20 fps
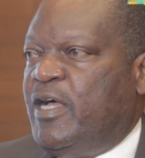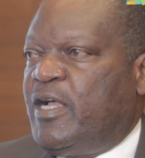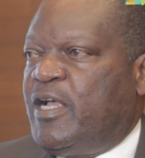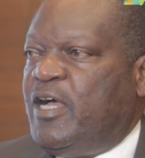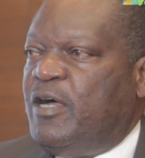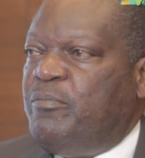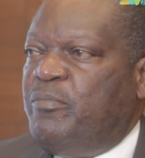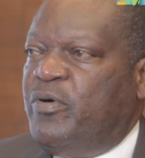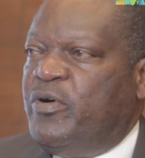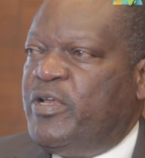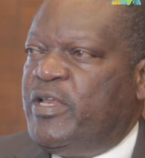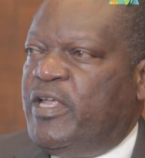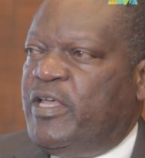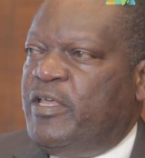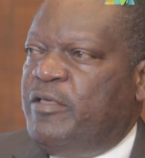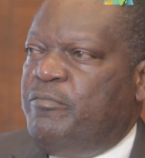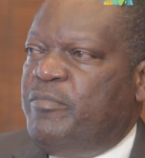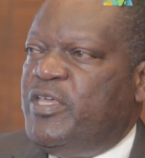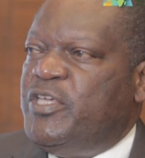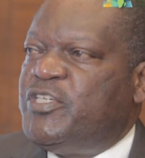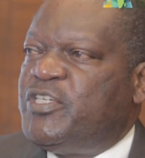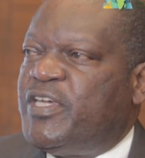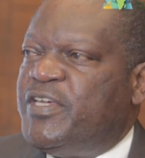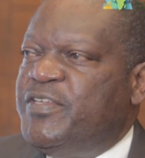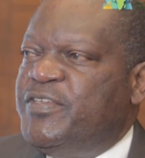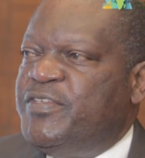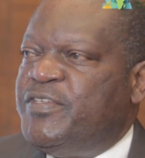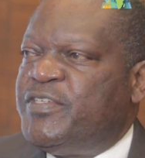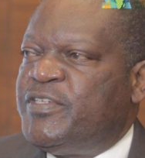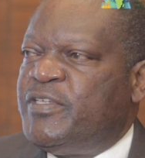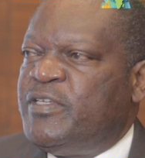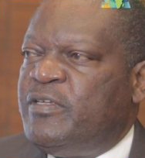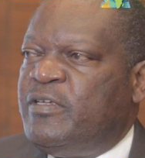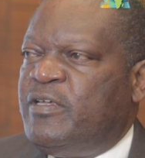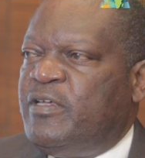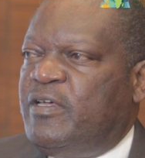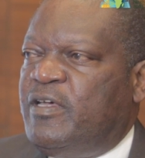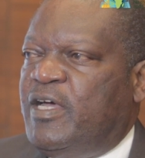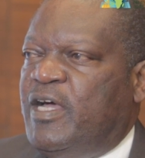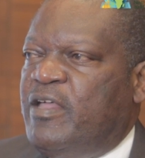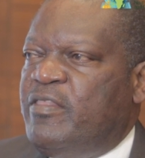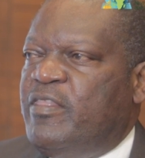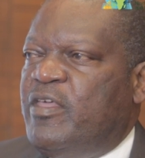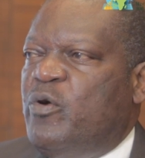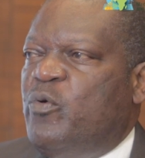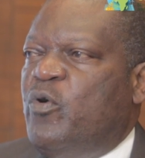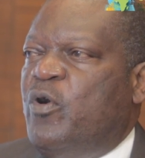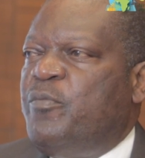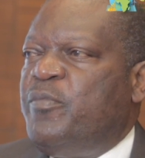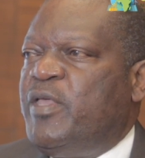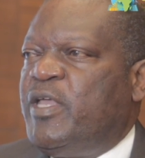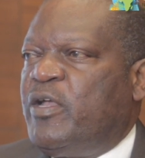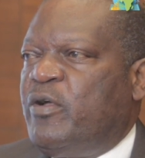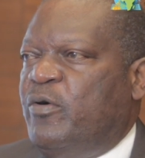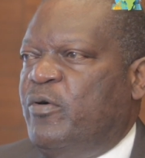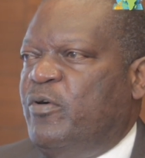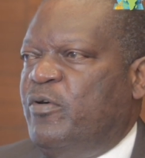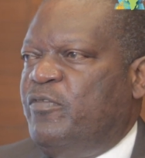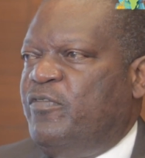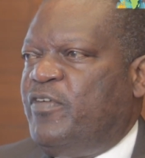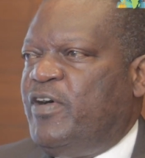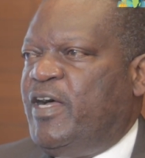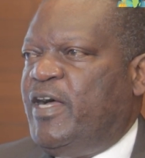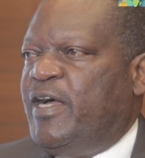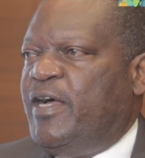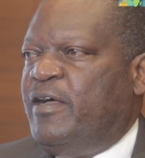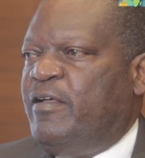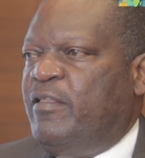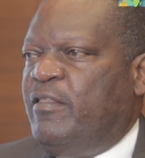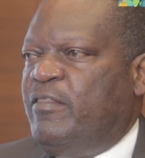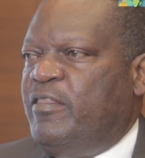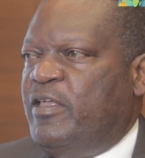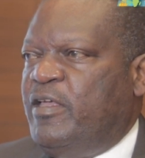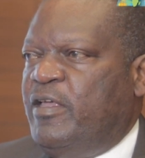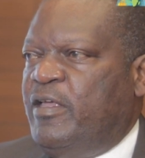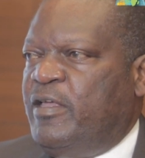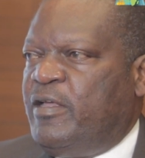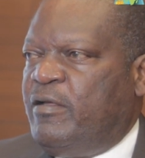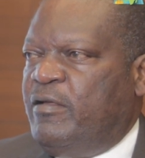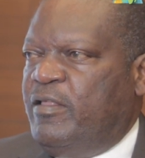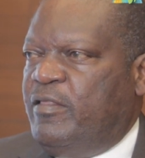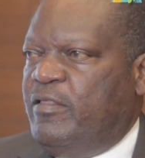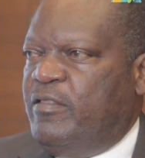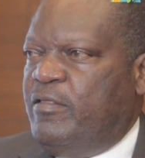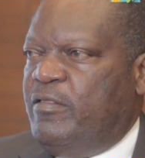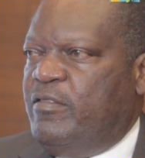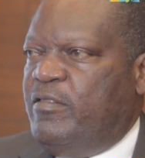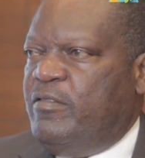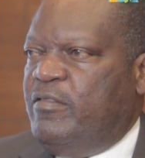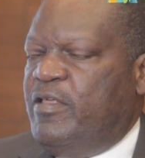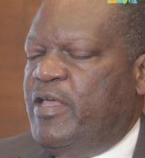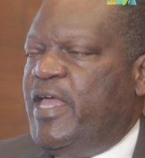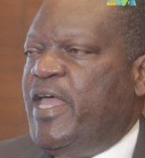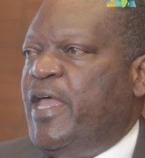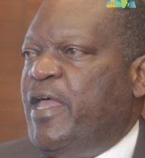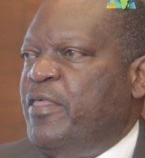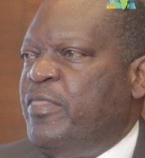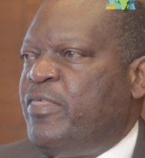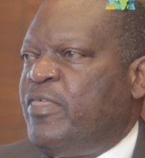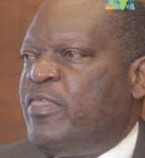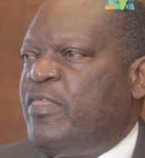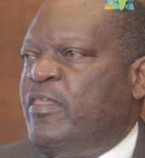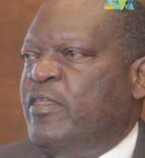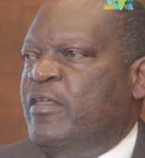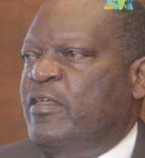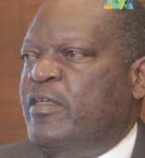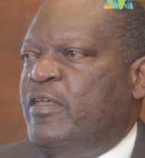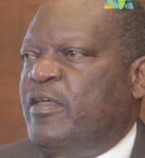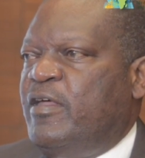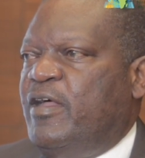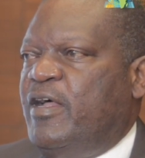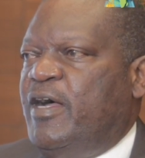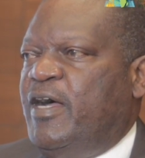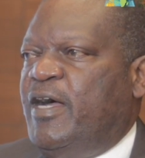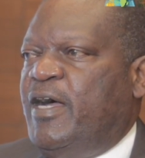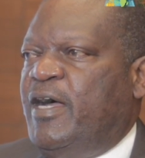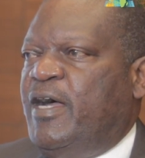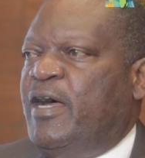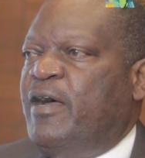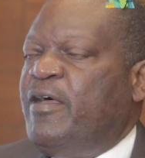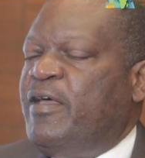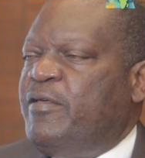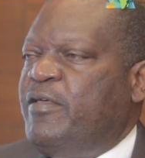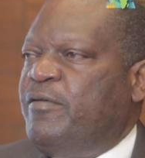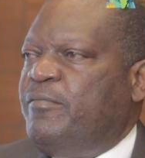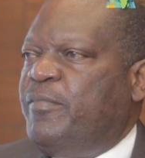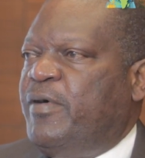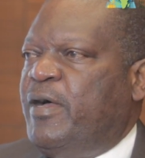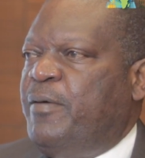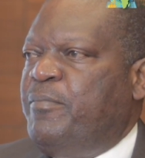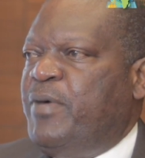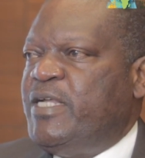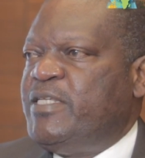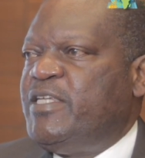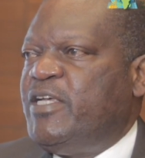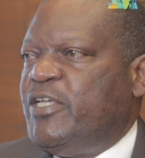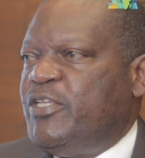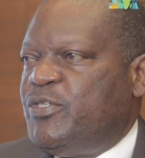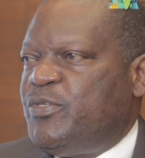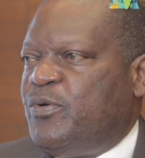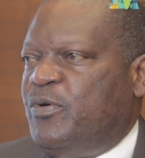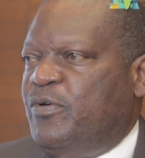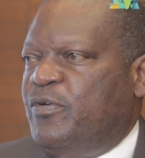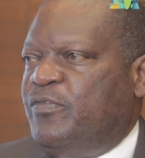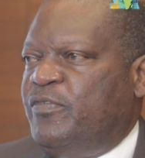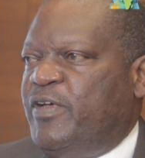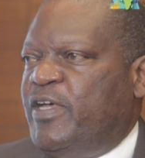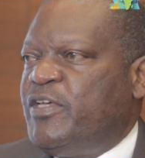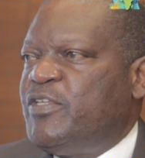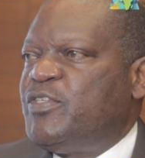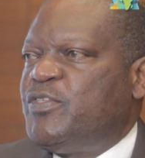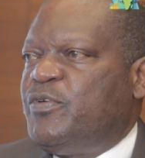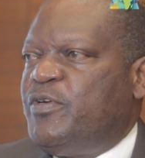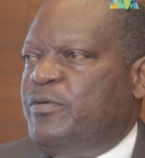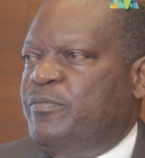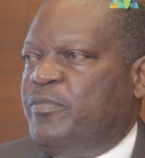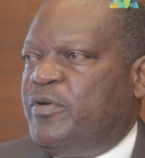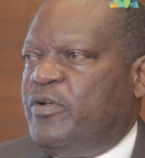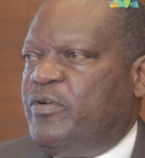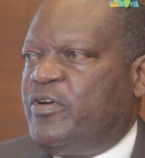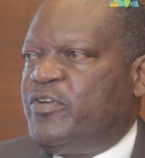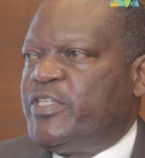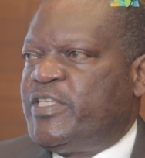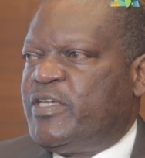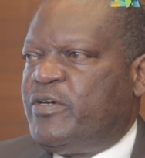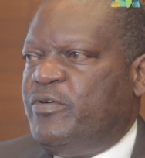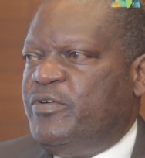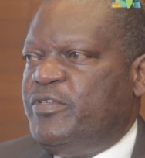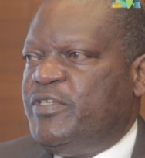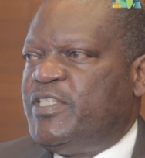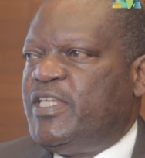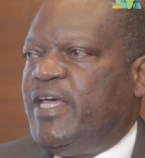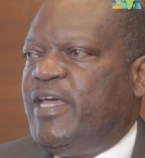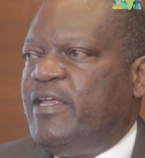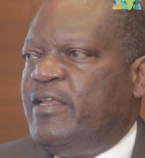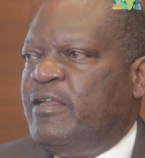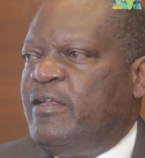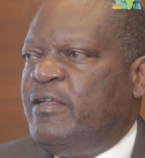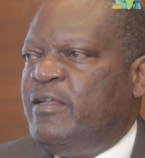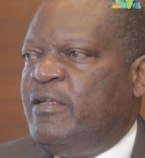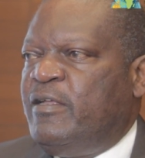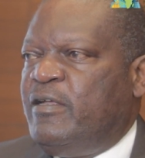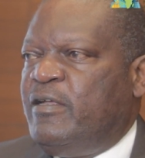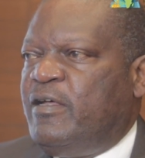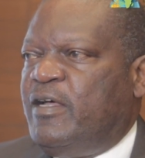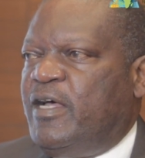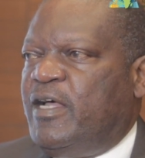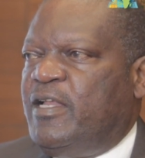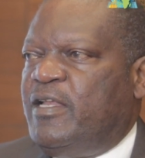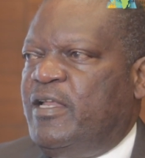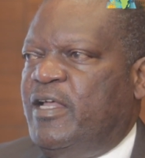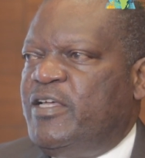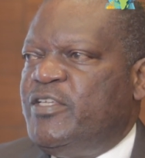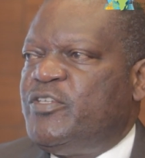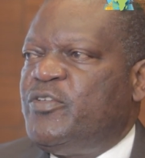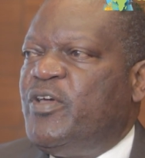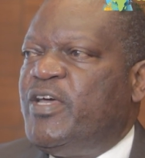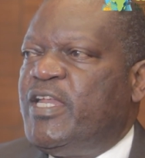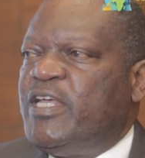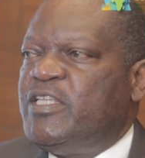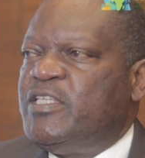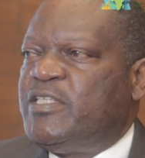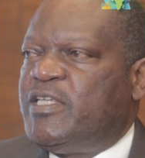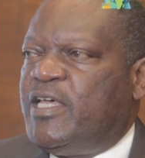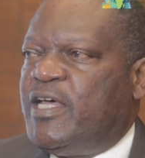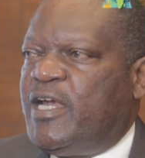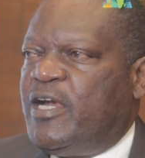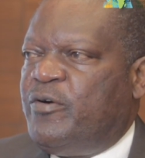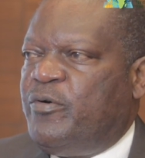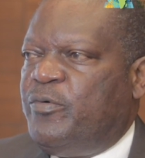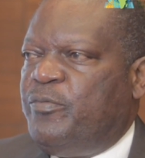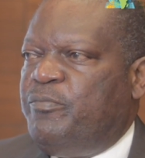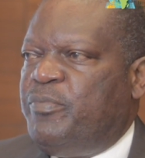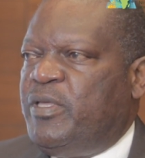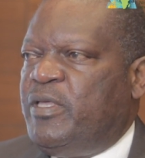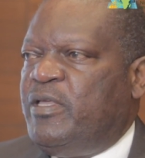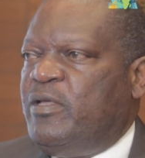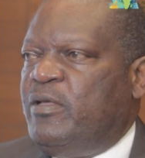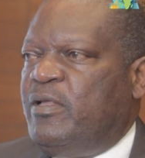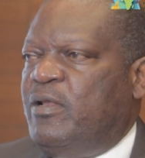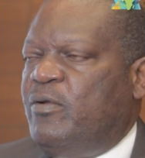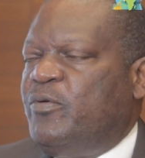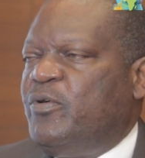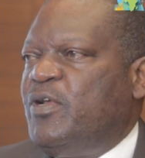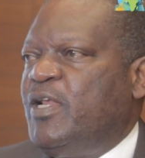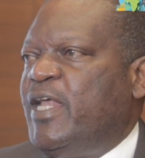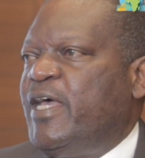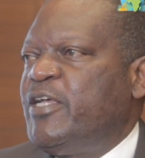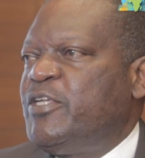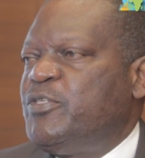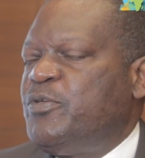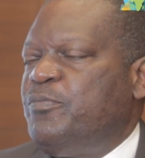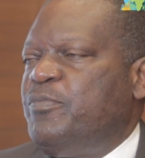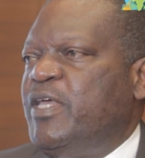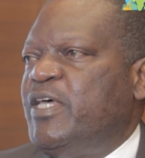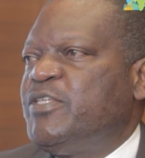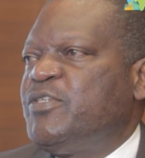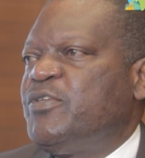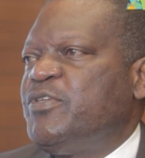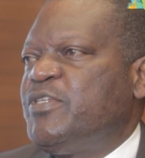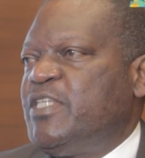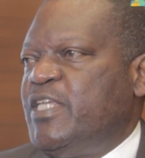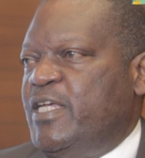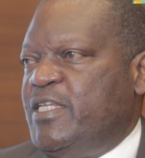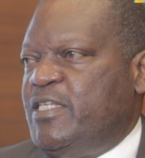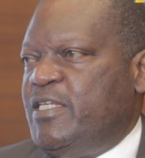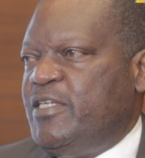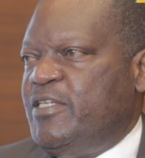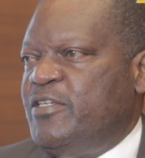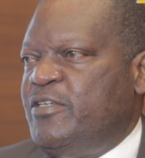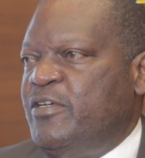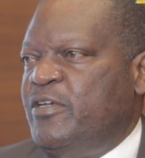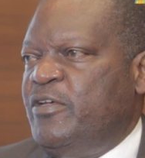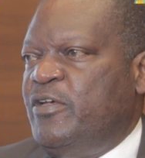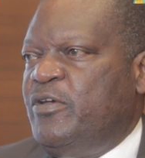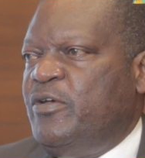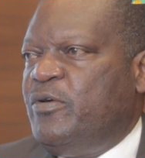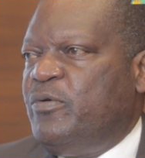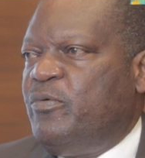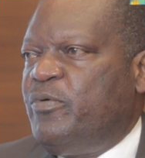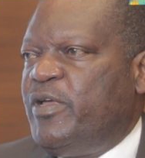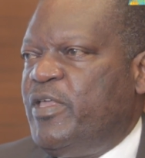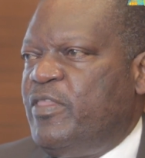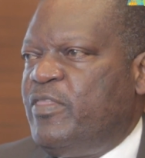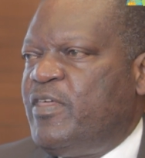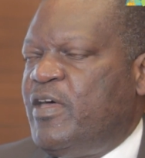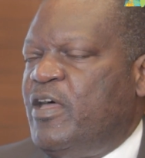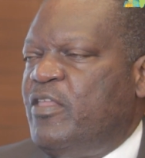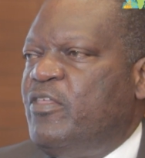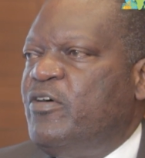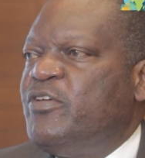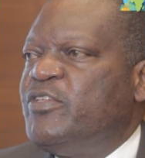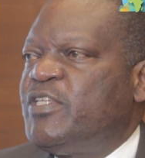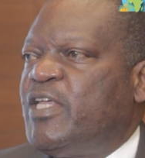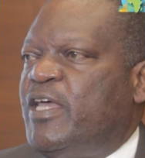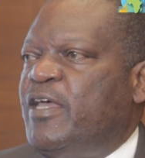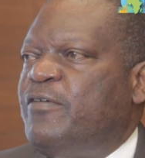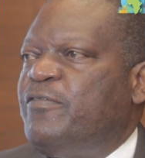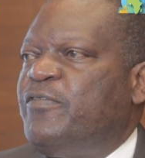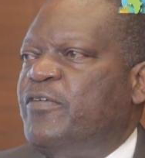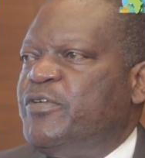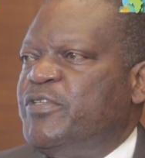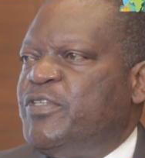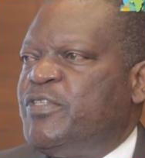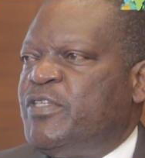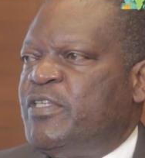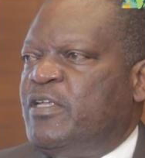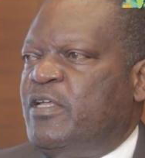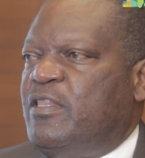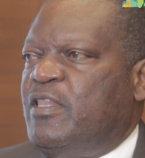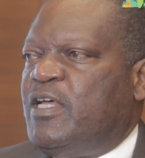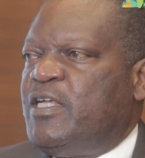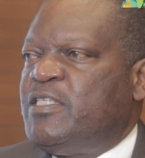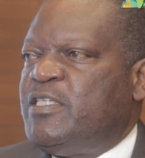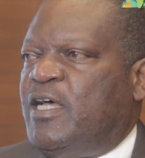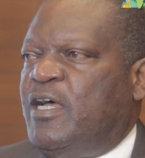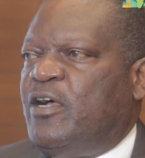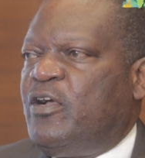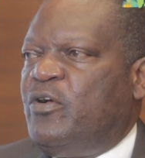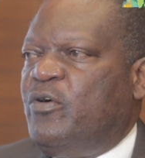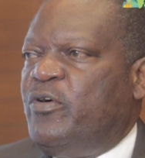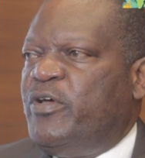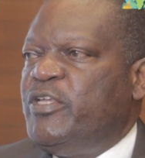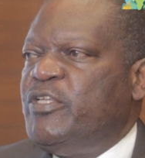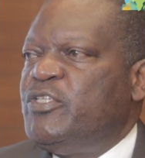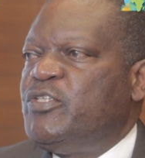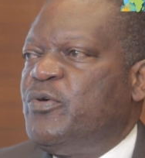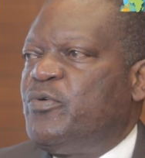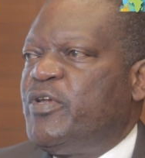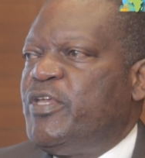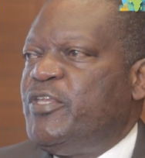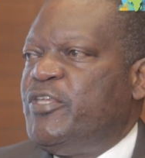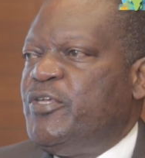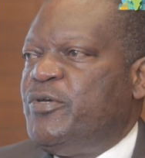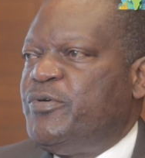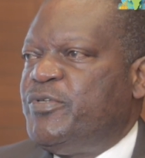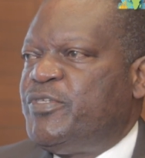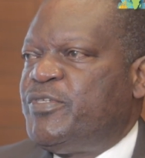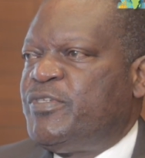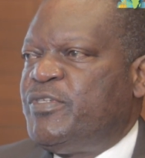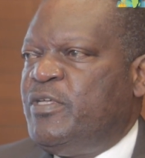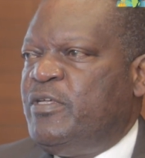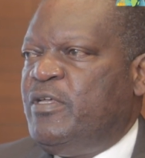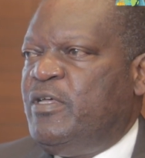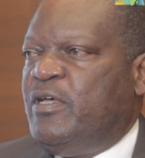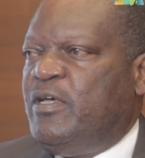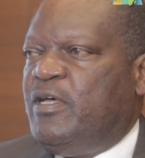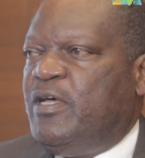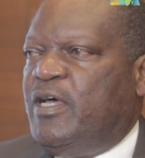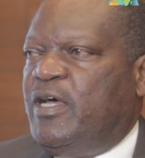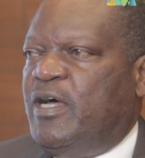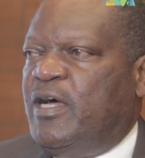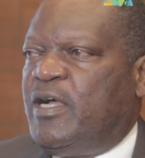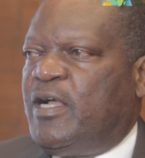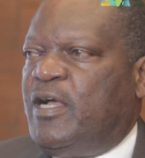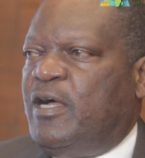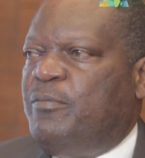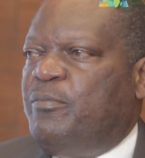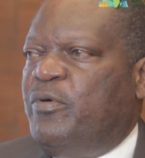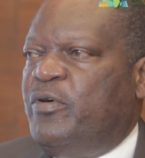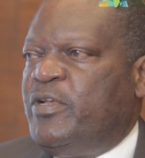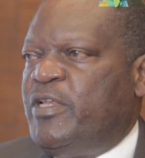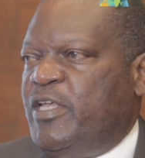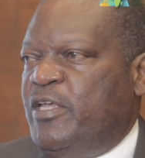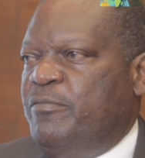Carbon emissions and the warming of the earth are matters of extreme great concern. And as UNHCR would like to be associated with those efforts that are going to reduce carbon